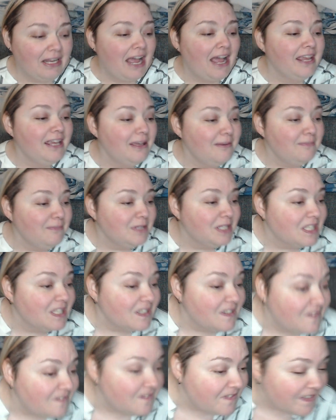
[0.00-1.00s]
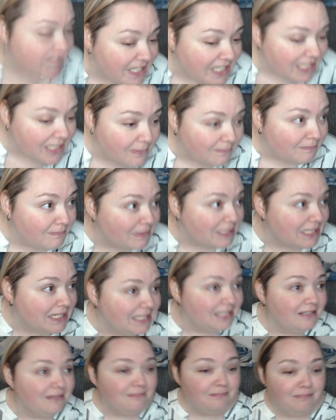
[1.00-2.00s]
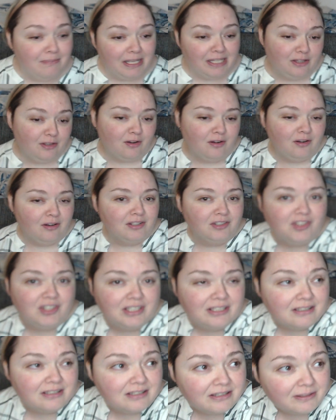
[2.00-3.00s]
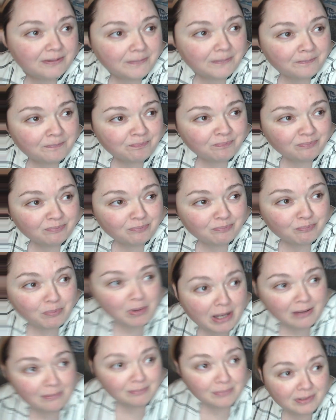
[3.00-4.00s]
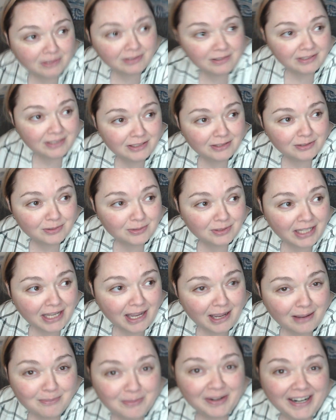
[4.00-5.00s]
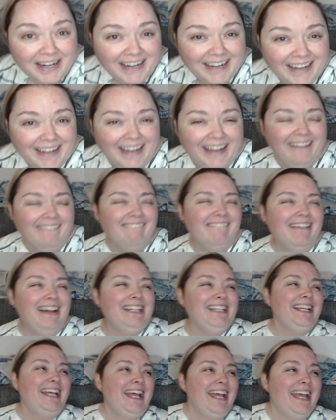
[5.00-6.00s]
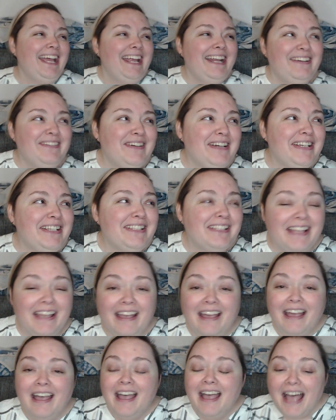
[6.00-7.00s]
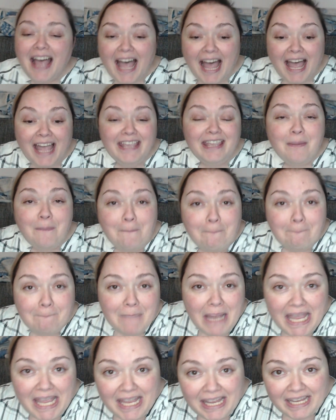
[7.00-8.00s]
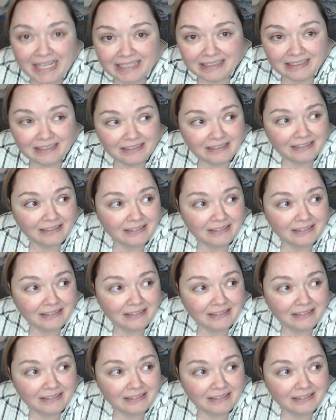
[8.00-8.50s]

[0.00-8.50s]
I am so freaking mad. My dog just bumped into the camera. Anyways, I am mad.